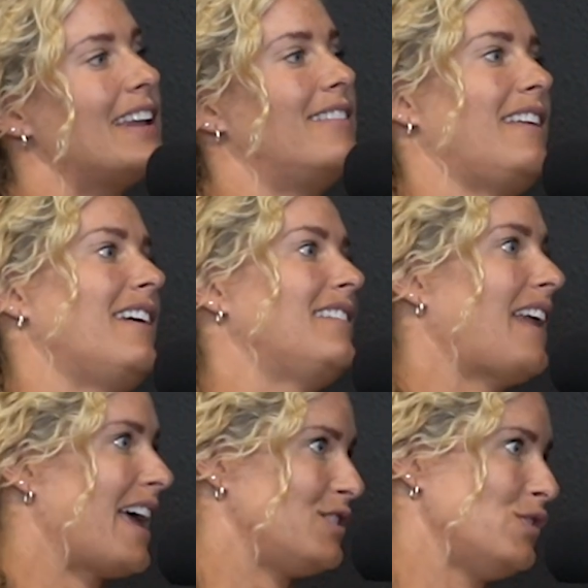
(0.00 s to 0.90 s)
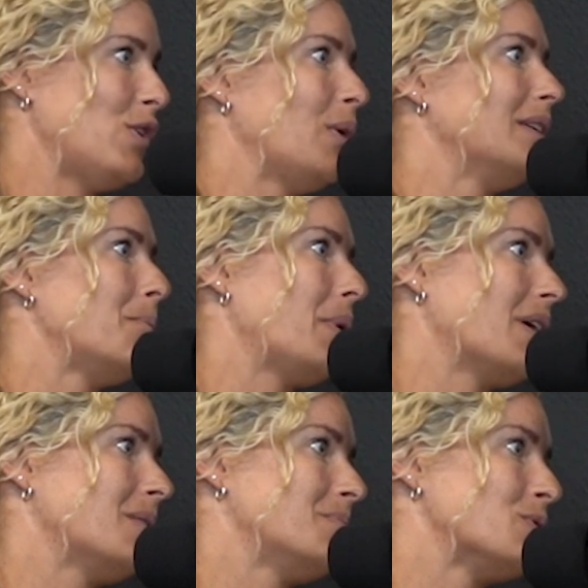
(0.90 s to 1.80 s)
And then, as you know, Olympic
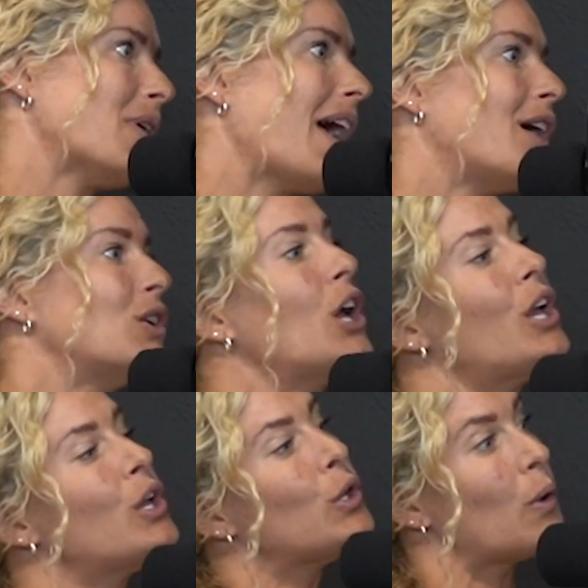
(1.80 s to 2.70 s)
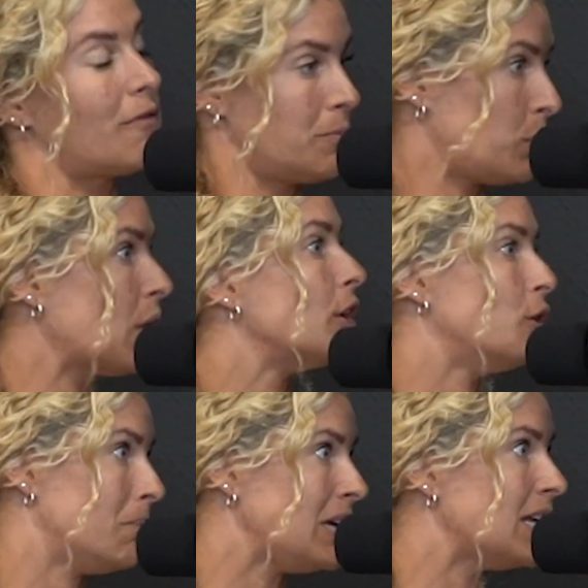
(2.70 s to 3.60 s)
comes around, you have to put on
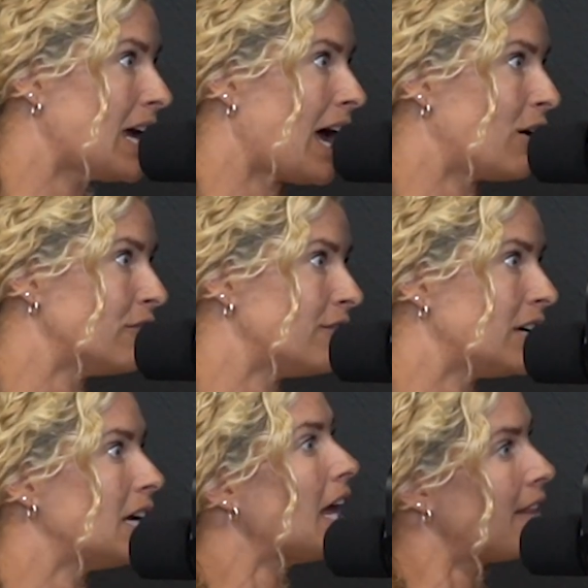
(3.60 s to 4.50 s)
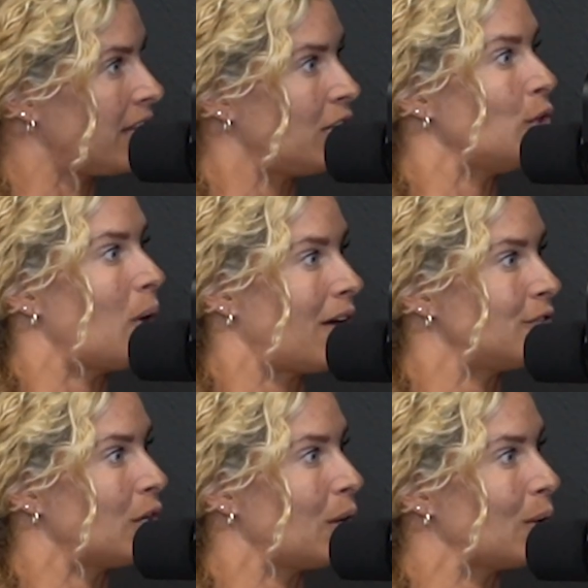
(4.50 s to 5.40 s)
your media outfit, and then you have
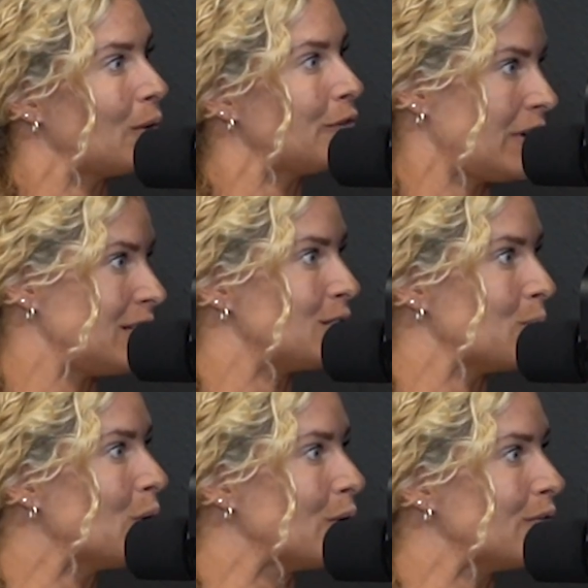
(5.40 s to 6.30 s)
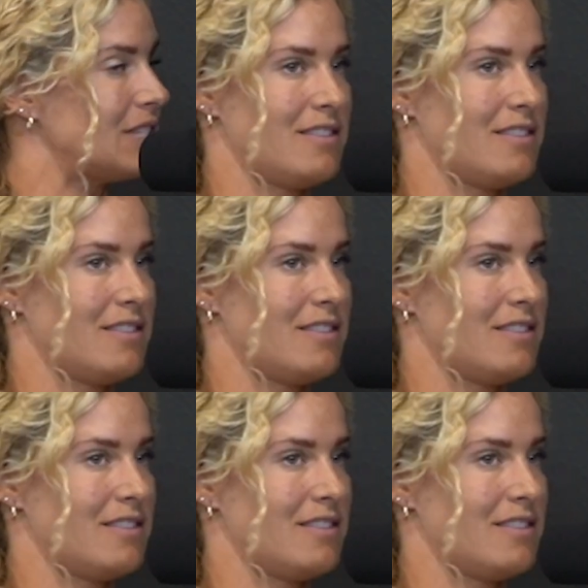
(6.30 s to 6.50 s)
to go face the wolves.